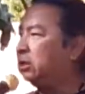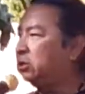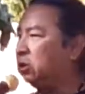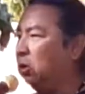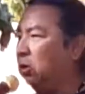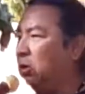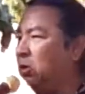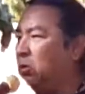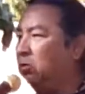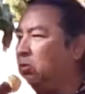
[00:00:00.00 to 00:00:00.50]

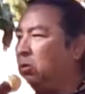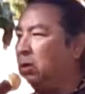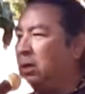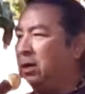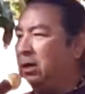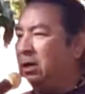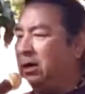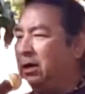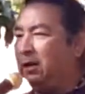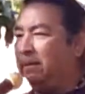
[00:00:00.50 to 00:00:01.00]
So
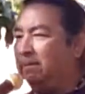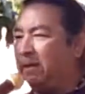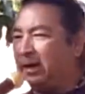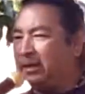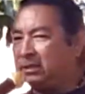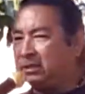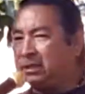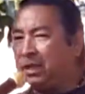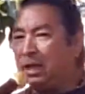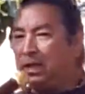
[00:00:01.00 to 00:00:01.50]

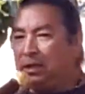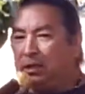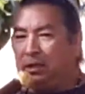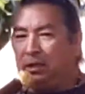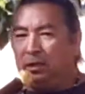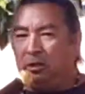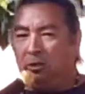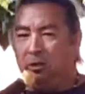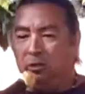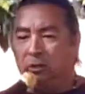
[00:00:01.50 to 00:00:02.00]
my
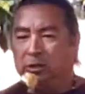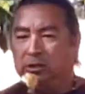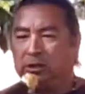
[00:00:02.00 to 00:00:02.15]
son, who